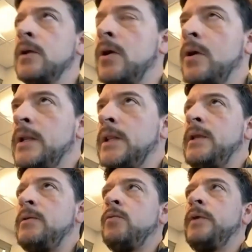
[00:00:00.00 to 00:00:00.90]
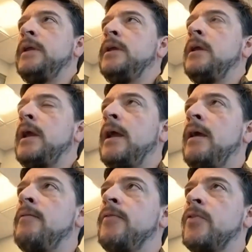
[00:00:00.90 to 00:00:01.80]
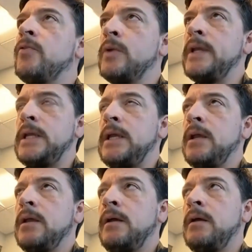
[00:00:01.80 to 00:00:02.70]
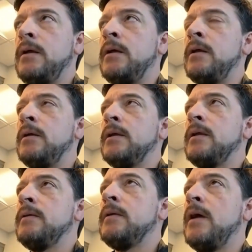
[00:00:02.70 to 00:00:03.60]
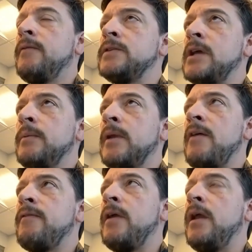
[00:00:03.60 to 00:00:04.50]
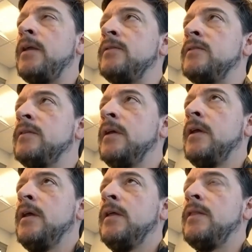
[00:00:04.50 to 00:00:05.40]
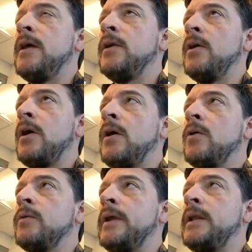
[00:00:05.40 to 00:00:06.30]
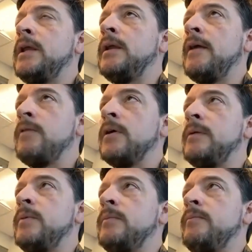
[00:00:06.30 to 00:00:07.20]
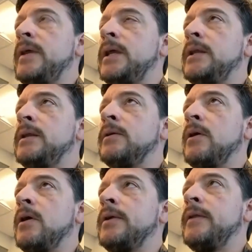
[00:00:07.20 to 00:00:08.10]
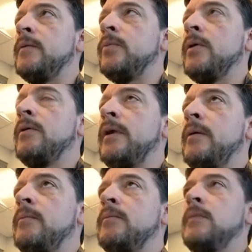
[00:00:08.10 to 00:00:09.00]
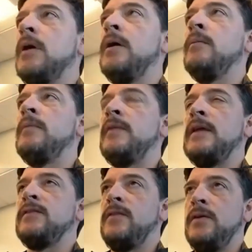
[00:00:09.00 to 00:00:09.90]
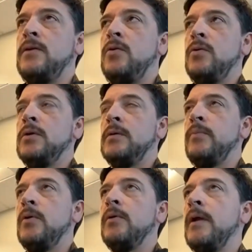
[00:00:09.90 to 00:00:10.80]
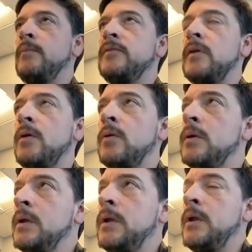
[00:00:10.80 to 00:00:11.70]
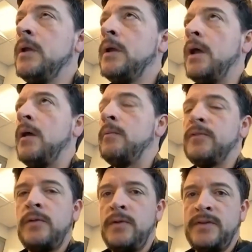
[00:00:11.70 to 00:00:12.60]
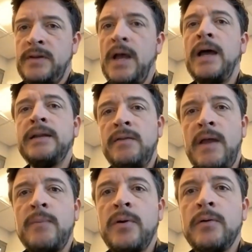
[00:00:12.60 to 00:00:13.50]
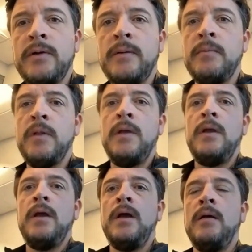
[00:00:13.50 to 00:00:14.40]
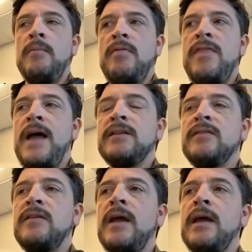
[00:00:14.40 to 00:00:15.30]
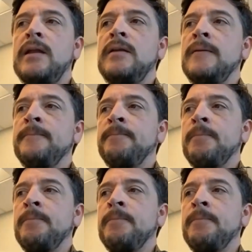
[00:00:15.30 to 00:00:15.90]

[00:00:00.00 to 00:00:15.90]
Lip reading: Currently, we have 3 coffee shop cafes that have already been bid and are already in the program. And that's the core program. So there's not in that program. That said,